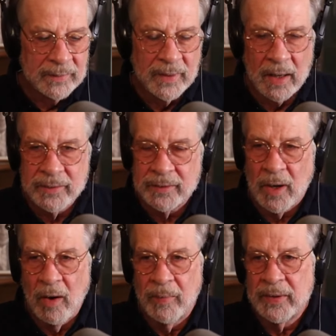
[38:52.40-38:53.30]
I'll just
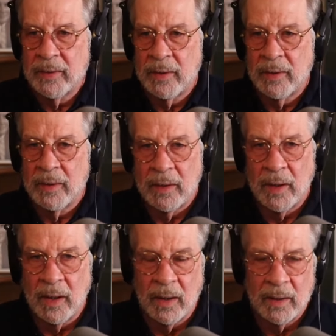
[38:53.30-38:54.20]
open
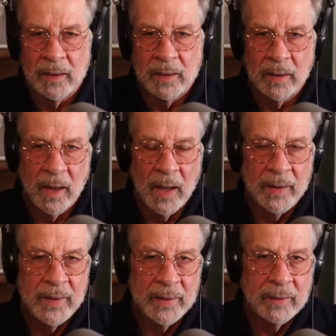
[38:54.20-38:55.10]

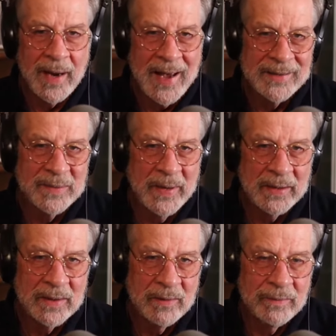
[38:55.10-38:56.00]
another
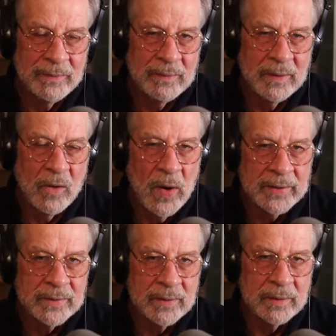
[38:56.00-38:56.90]
aspect of the
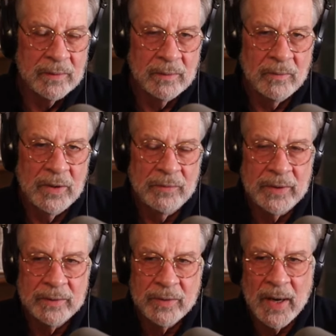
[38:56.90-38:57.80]
question when we
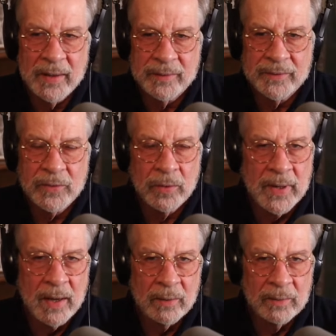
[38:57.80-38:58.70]
try to sort
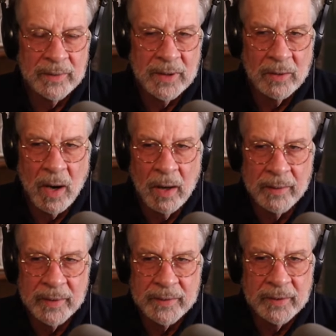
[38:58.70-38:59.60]
out, are
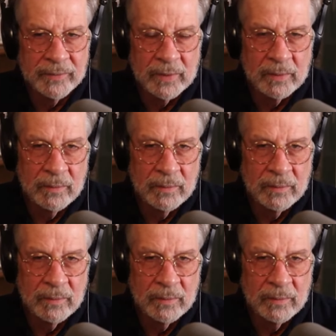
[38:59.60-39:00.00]
there different